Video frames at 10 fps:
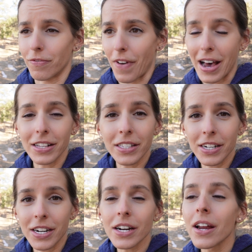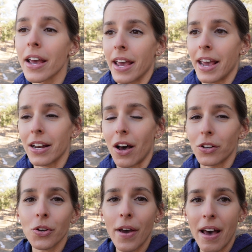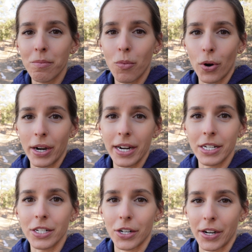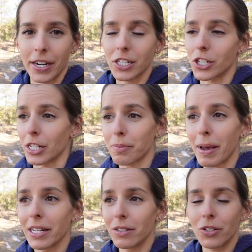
faster and also have more endurance just by